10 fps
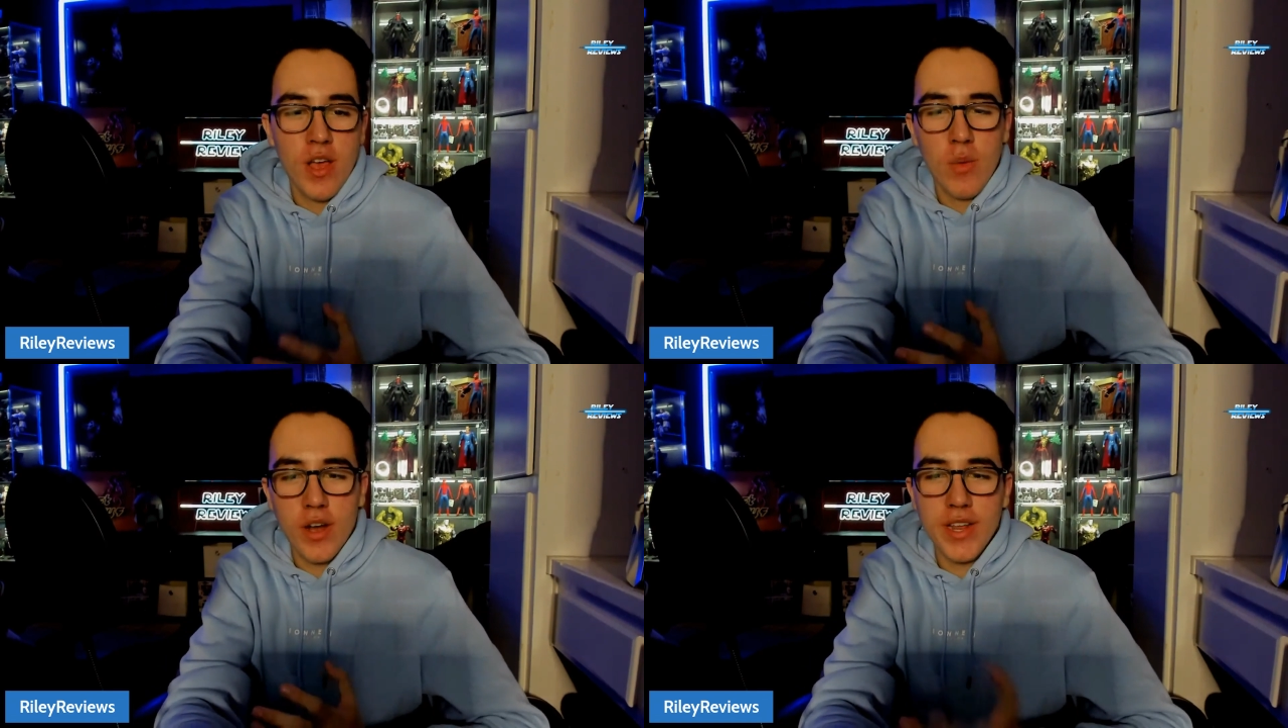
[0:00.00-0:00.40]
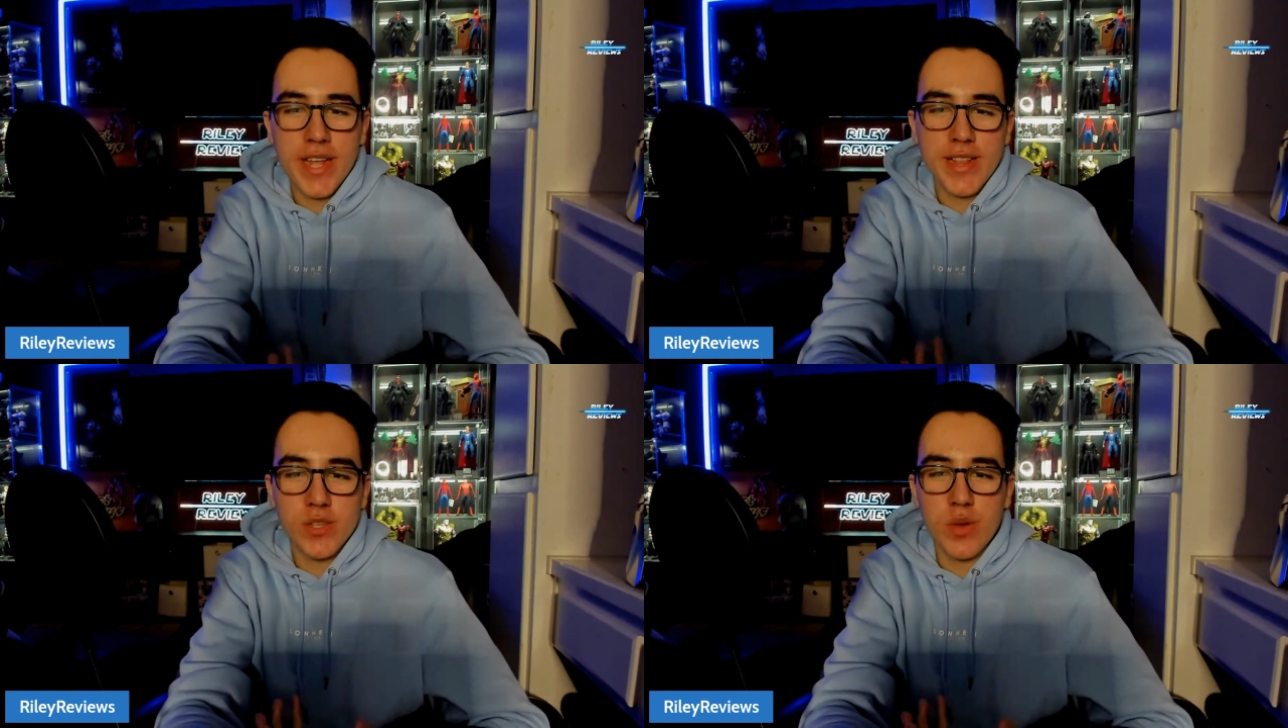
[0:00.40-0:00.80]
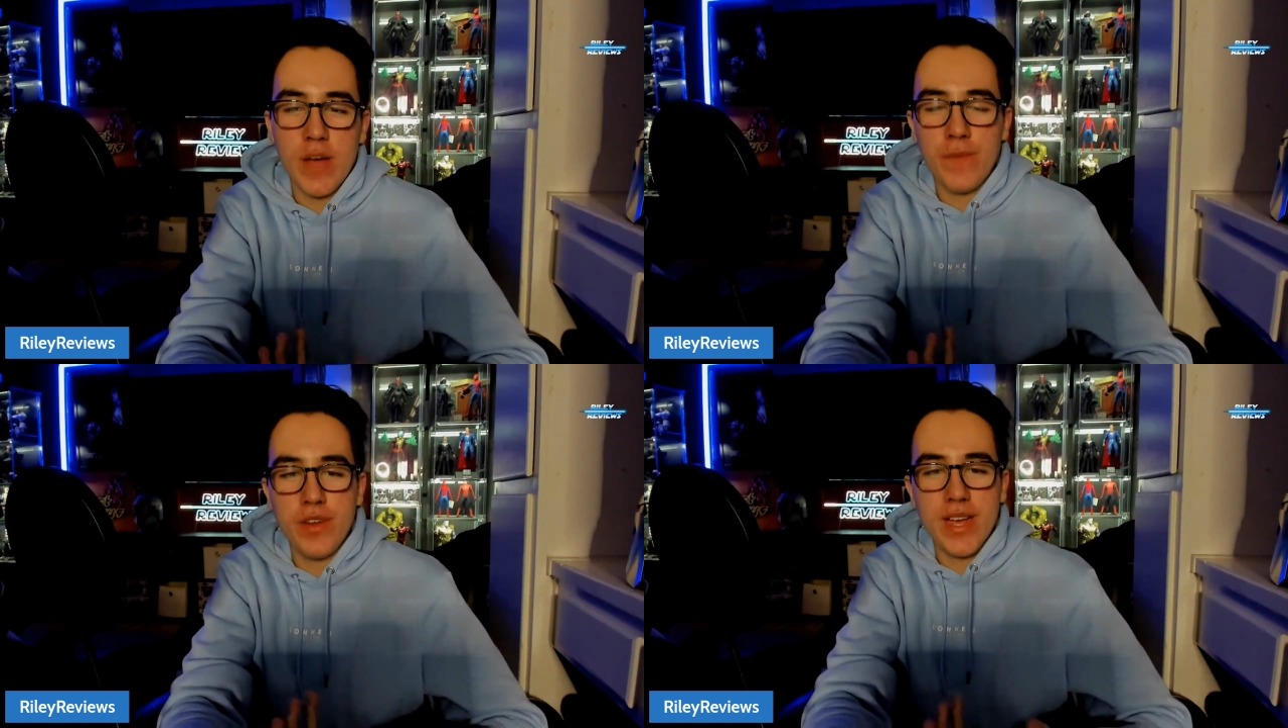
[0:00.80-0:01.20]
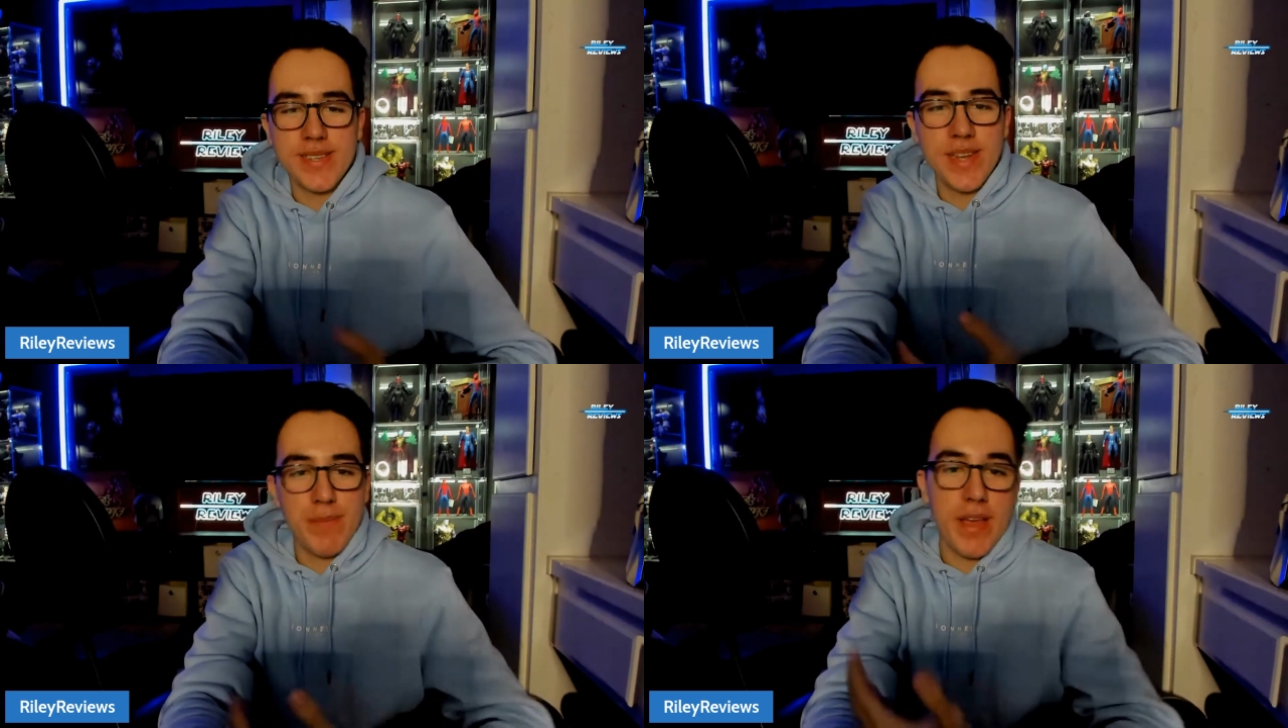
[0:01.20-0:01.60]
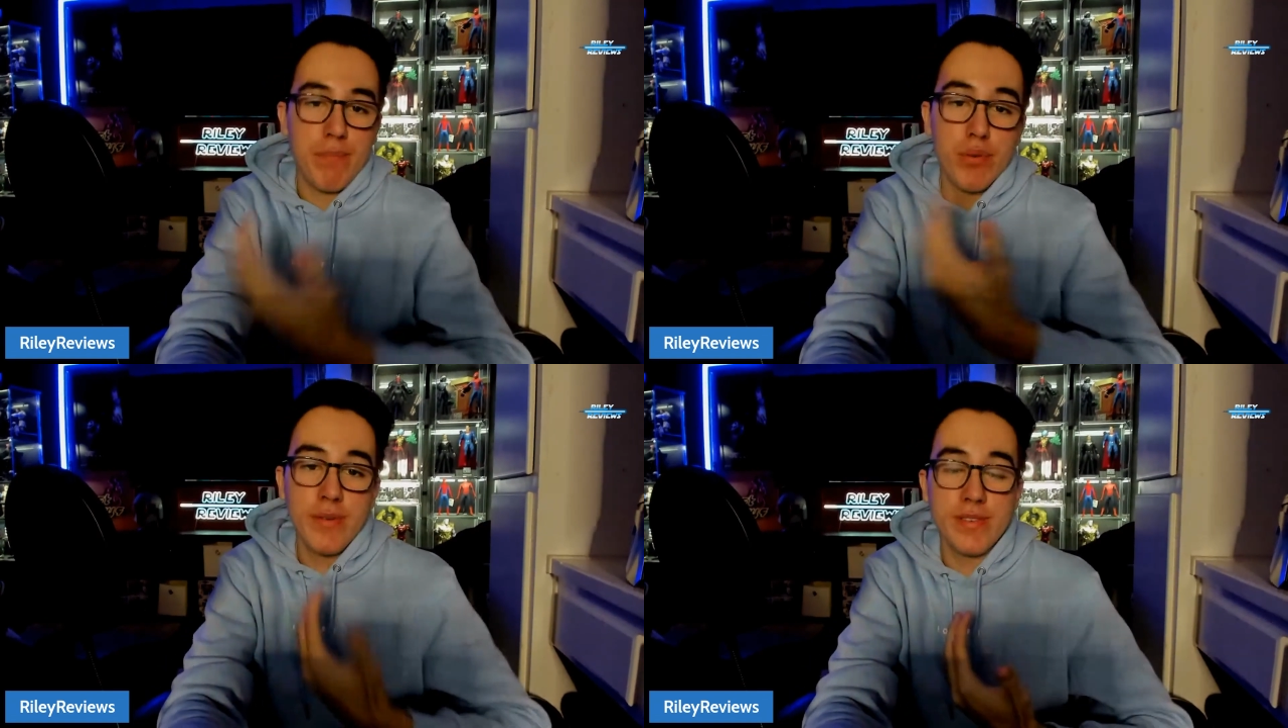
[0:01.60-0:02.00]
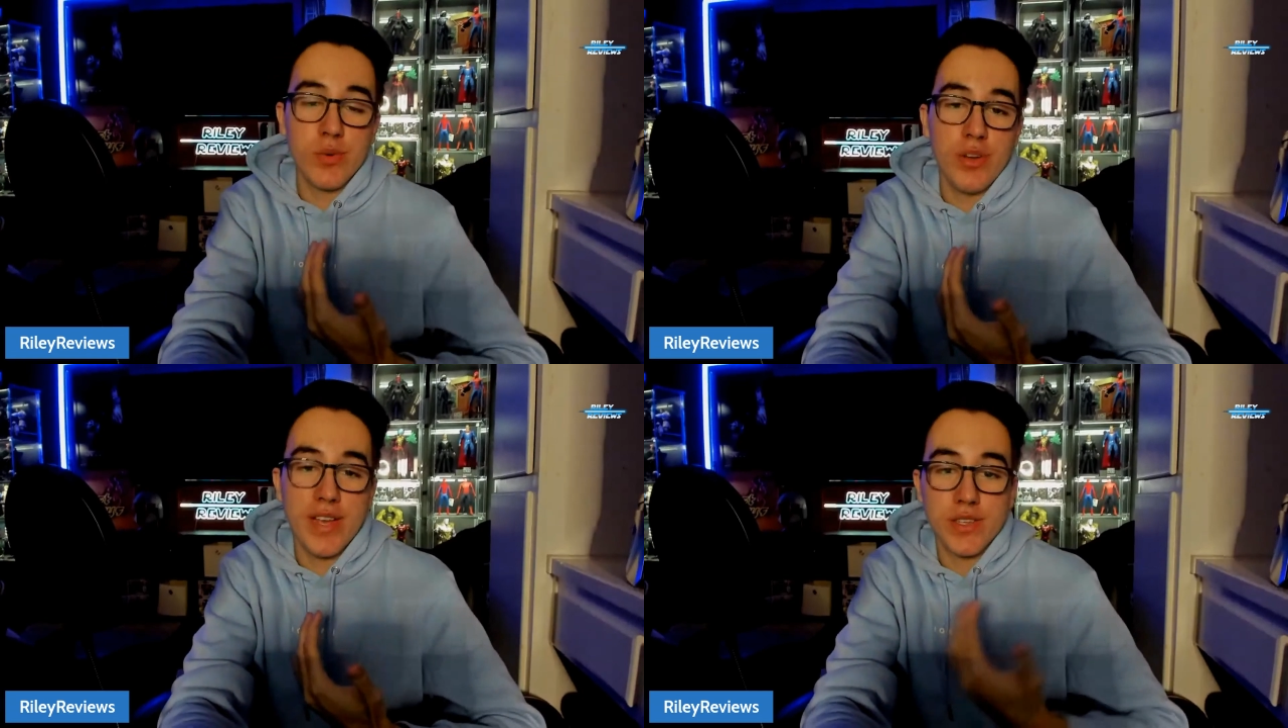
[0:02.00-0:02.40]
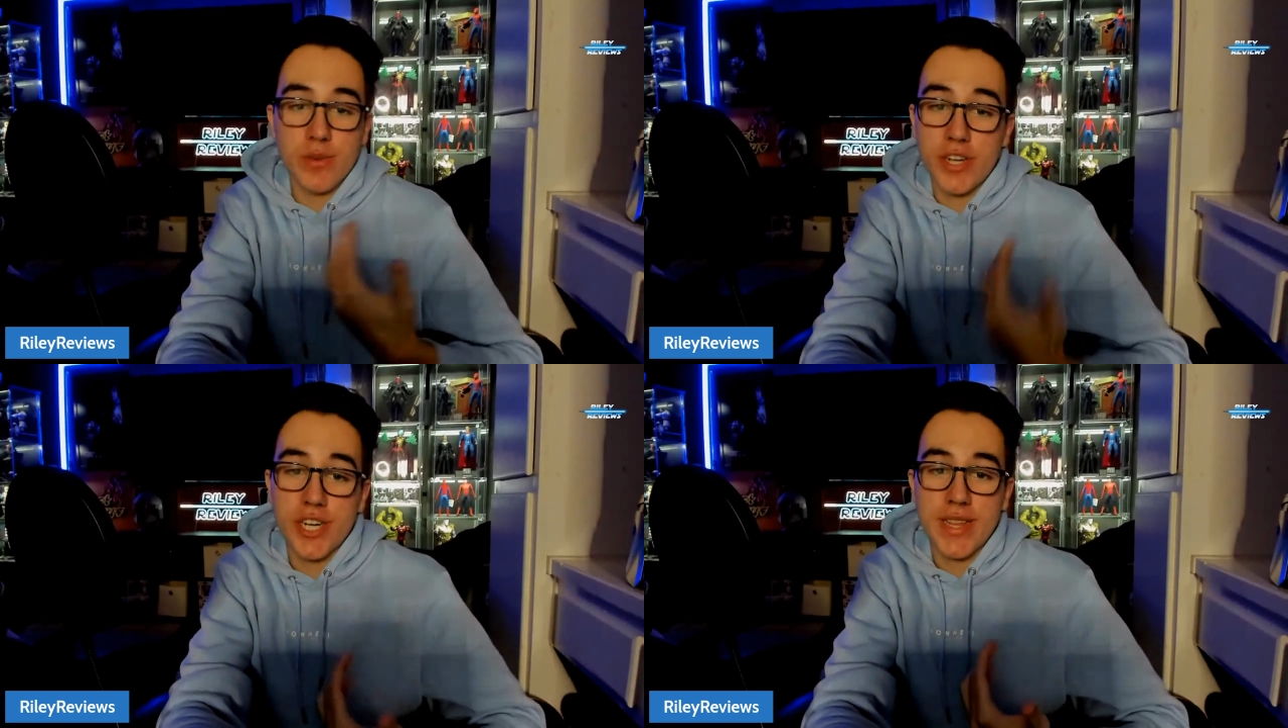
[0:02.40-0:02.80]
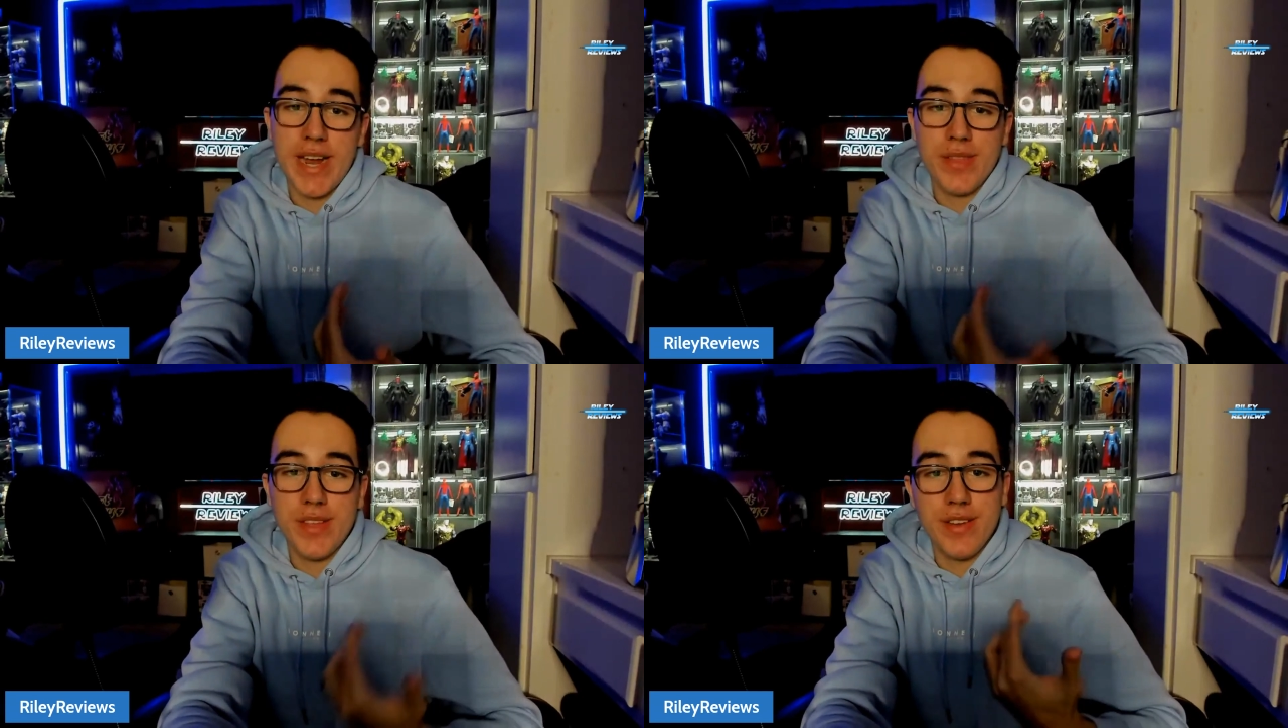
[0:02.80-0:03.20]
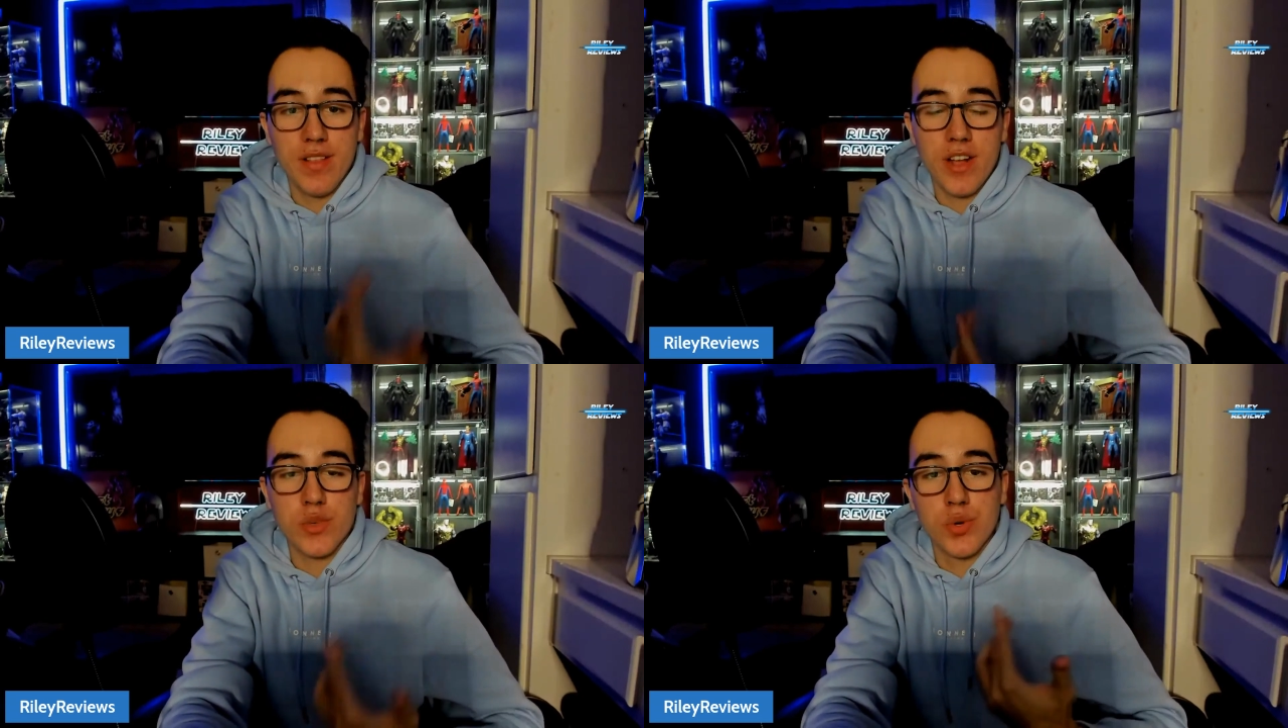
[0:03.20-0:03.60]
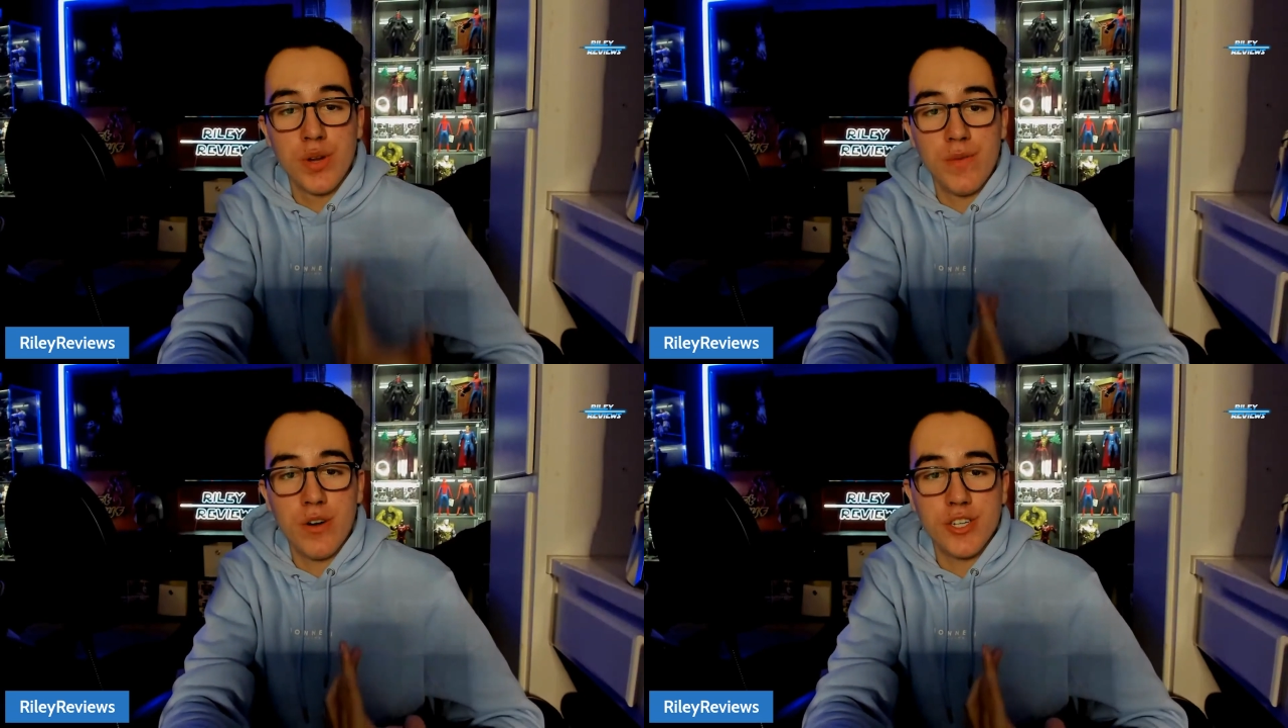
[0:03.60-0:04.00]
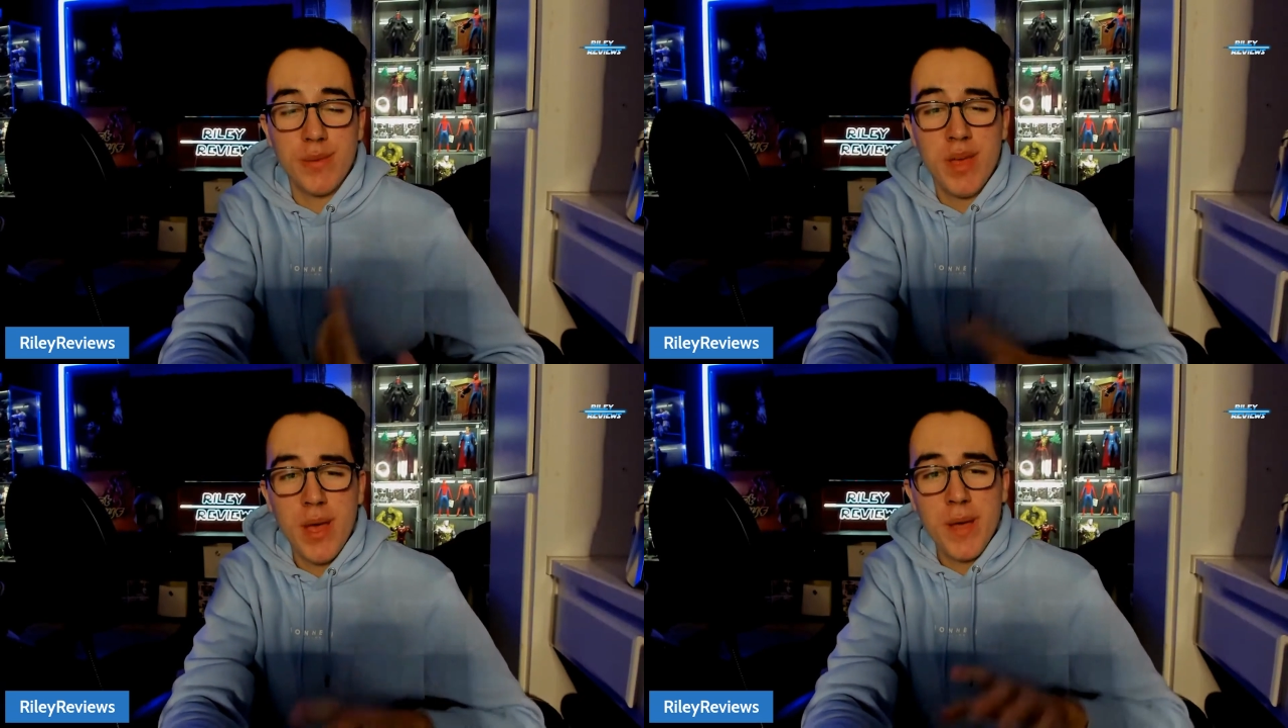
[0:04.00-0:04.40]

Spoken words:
Wanted to get this one out for you guys. I did my previous one. You guys go on and check that out, the deluxe rooted version.